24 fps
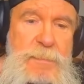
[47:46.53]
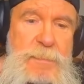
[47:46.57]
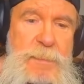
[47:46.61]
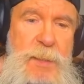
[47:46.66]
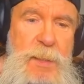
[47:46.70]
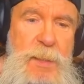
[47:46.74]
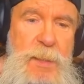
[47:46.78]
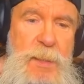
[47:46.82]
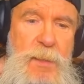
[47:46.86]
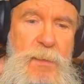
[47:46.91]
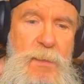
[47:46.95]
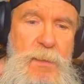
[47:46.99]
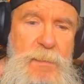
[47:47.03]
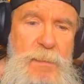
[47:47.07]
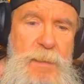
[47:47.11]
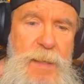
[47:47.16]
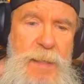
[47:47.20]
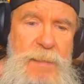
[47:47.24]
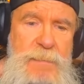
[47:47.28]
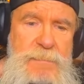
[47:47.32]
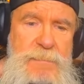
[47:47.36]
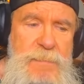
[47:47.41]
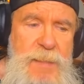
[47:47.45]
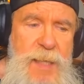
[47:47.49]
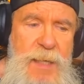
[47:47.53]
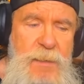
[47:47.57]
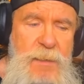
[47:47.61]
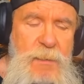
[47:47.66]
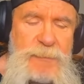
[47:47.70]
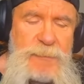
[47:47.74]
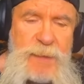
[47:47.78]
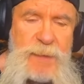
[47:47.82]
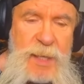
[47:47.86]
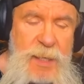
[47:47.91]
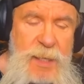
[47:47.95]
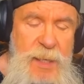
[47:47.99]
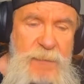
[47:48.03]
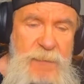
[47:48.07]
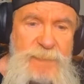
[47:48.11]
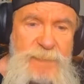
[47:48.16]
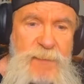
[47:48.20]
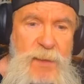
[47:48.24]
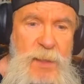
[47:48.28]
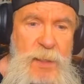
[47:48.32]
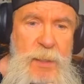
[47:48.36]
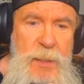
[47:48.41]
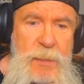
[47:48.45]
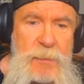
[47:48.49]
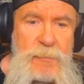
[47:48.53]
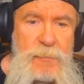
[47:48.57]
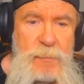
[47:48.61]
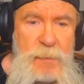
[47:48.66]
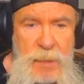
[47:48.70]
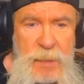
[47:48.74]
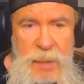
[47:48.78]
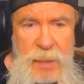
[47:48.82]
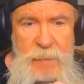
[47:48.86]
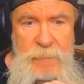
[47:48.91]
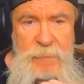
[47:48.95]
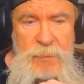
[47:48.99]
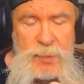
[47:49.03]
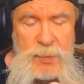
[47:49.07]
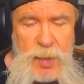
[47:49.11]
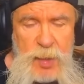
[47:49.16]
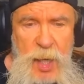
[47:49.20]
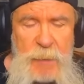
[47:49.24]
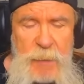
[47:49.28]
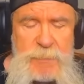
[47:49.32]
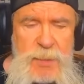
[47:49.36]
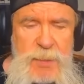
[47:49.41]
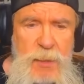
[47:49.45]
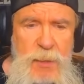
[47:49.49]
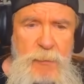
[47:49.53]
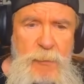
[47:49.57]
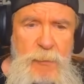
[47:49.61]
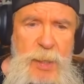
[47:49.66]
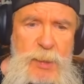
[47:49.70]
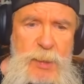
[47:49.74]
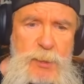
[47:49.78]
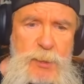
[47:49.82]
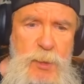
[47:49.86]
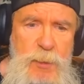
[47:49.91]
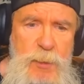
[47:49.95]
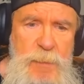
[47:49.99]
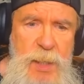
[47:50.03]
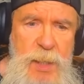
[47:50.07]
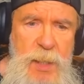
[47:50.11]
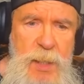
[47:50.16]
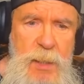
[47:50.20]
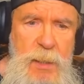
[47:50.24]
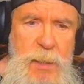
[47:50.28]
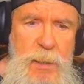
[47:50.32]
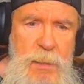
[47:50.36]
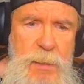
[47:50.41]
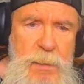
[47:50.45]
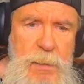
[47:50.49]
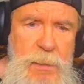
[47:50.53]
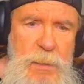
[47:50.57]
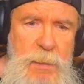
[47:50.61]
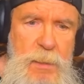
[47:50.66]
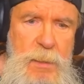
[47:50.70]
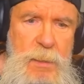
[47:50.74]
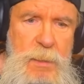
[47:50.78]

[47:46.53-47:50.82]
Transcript: you know, I, I don't think he fit either, and even James agrees with me. Mm.